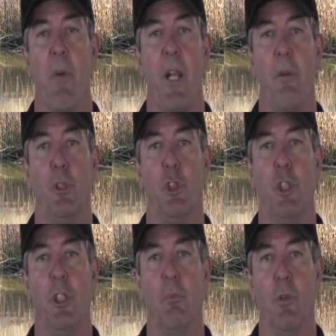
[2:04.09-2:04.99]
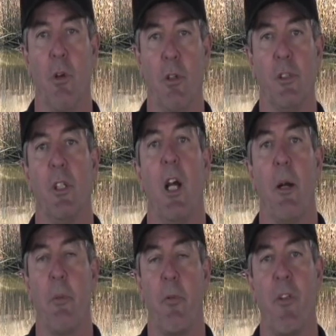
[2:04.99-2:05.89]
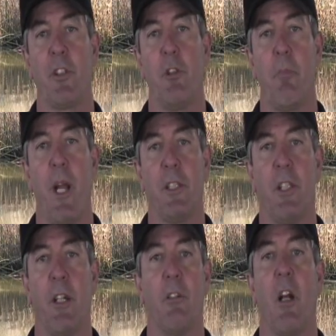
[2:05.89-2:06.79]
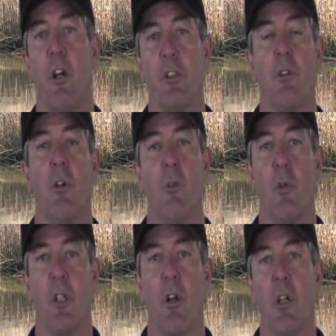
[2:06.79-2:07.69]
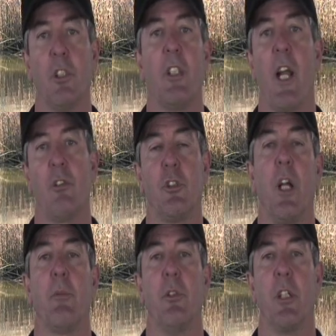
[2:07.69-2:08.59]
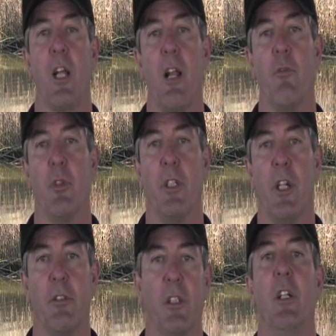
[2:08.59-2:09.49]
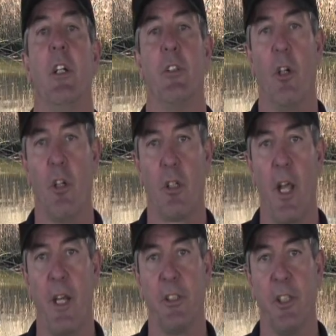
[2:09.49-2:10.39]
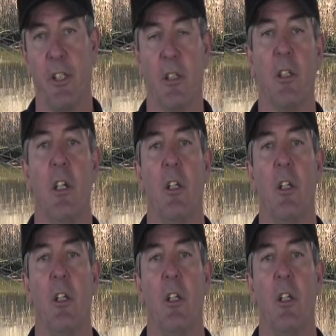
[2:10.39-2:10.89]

my name is Gene Buchholz. I'm a professional bass angler and I also own one of the largest tackle shops on the California Delta, the Hook, Line, and Sinker.